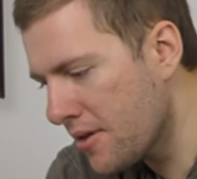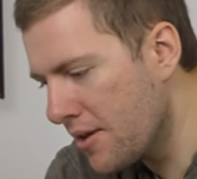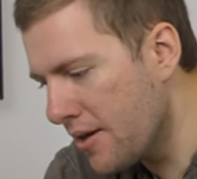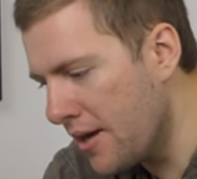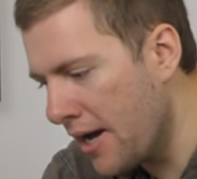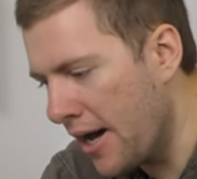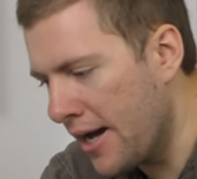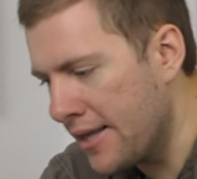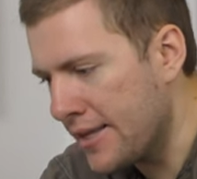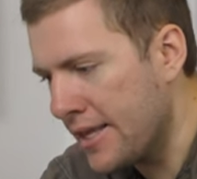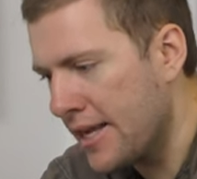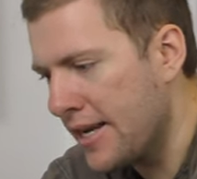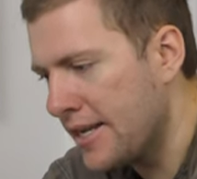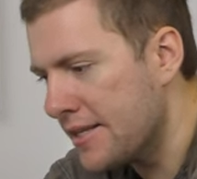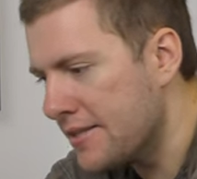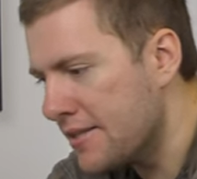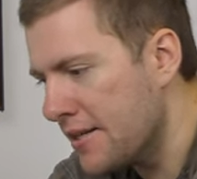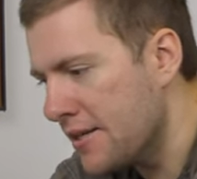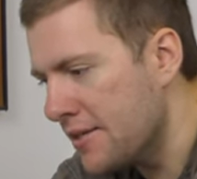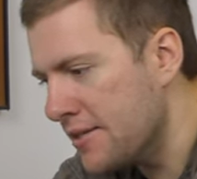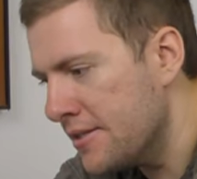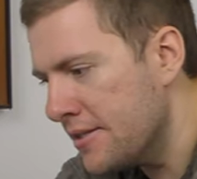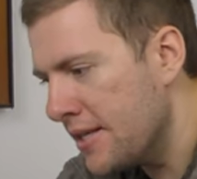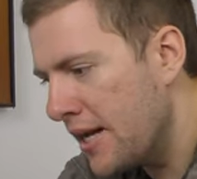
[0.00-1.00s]
And then it
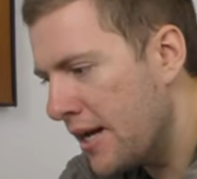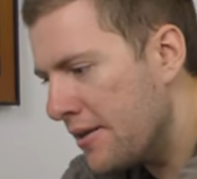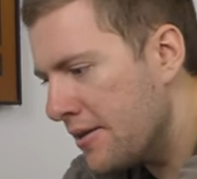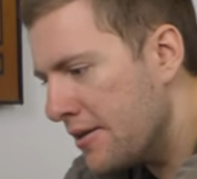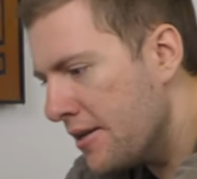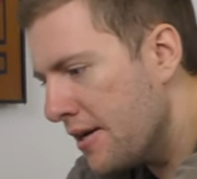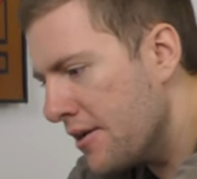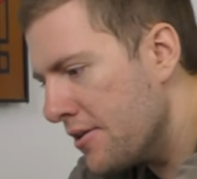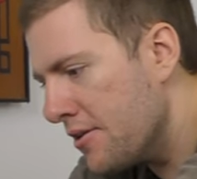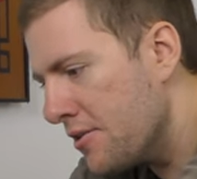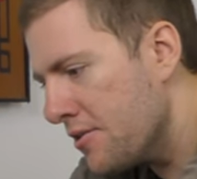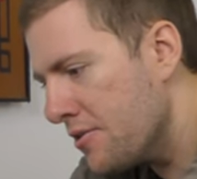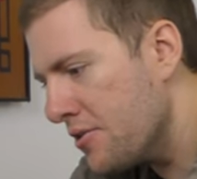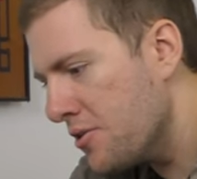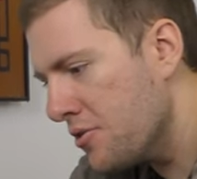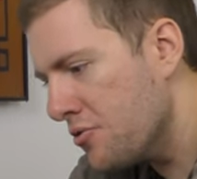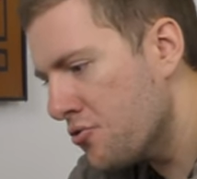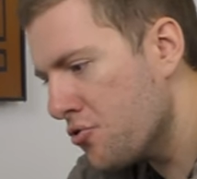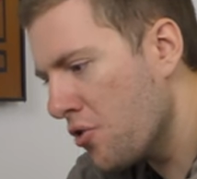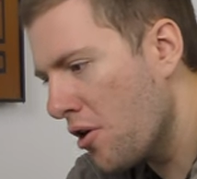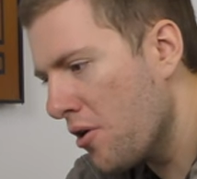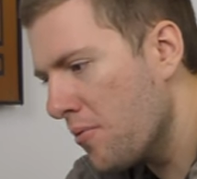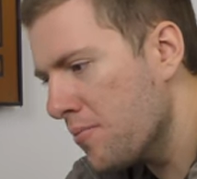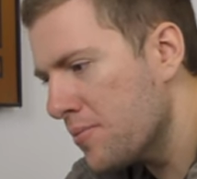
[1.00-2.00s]
turns out, you know, you, you
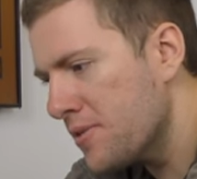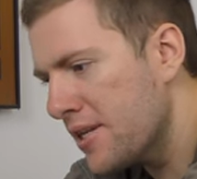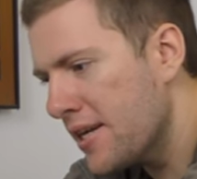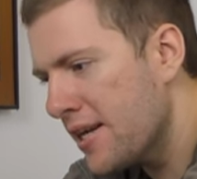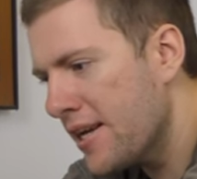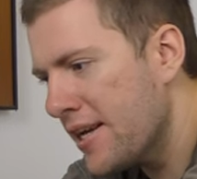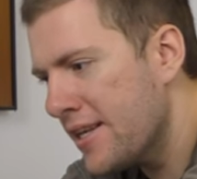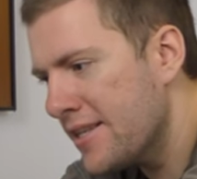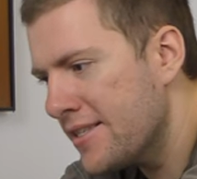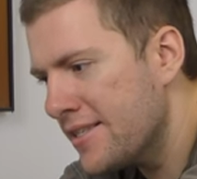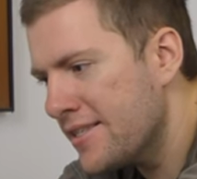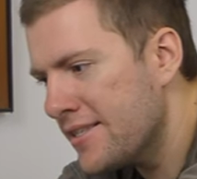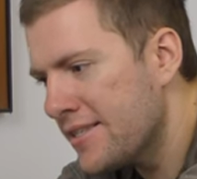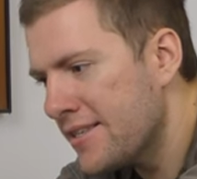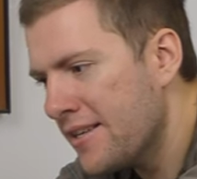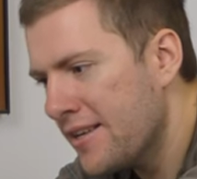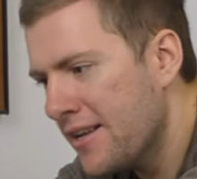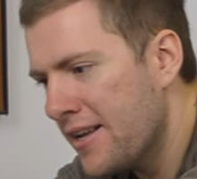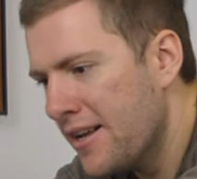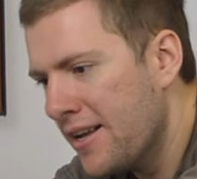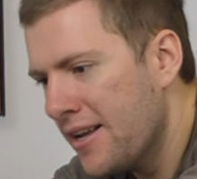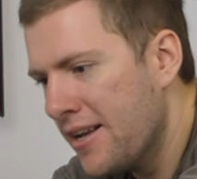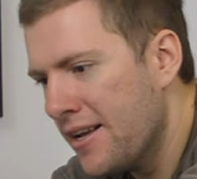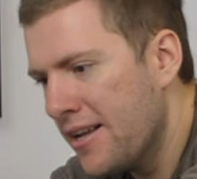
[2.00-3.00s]
dropped it. It's
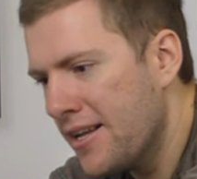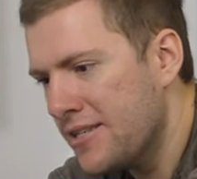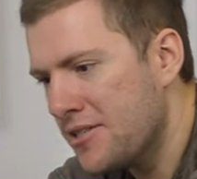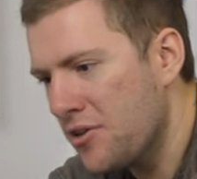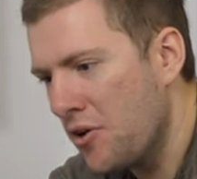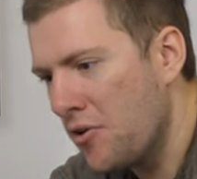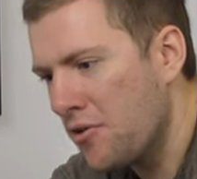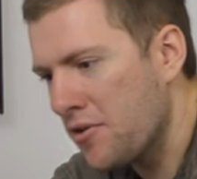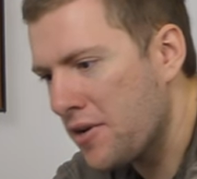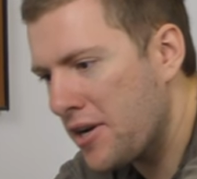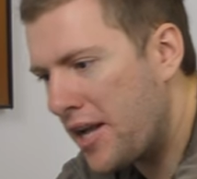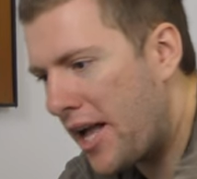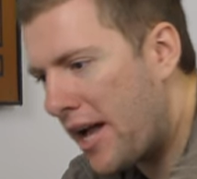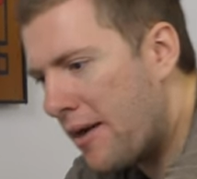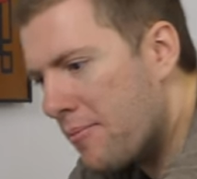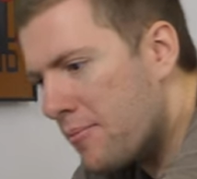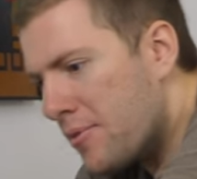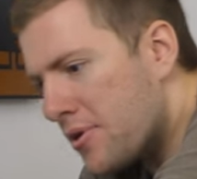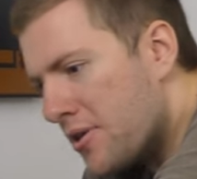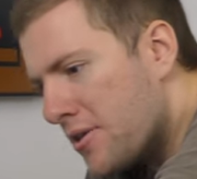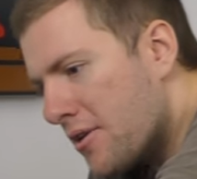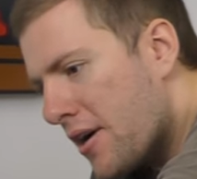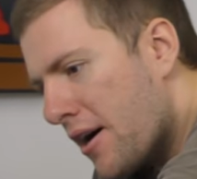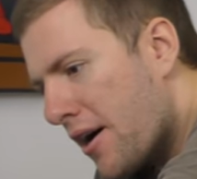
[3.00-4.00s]
It's on camera.
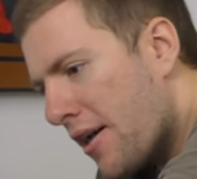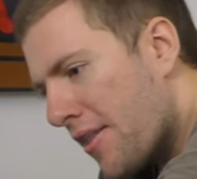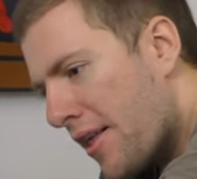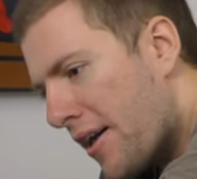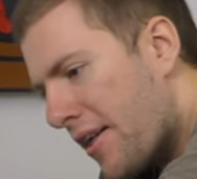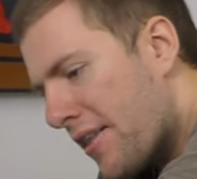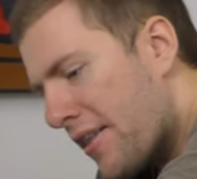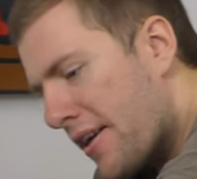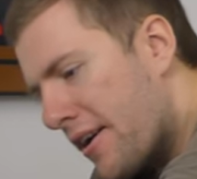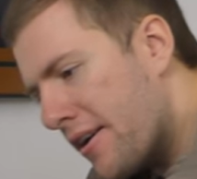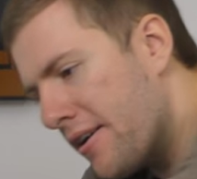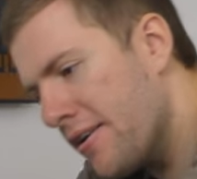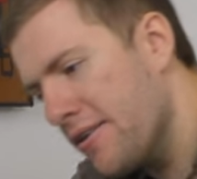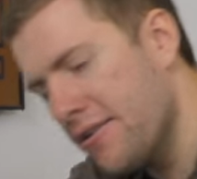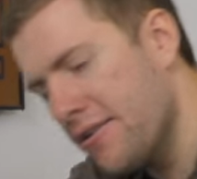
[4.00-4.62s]
Ah, there they are.